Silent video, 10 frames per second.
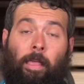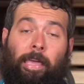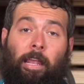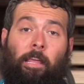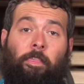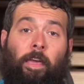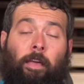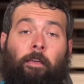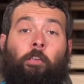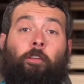Like
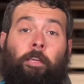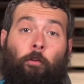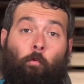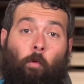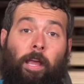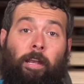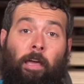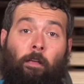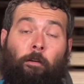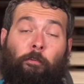anything, you need the right
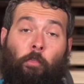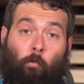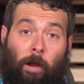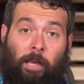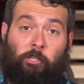nailer for the right